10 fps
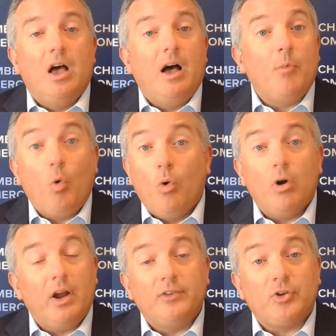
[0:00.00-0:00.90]
um,
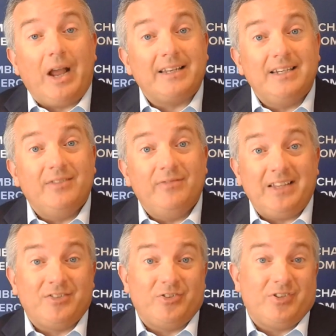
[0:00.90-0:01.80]
or attracting
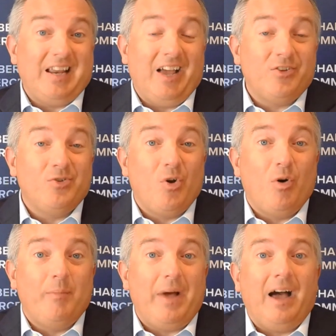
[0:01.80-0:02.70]
investors, and how you
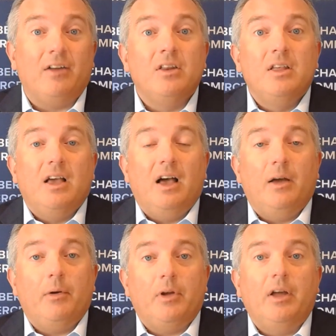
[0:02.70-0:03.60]
go about uh,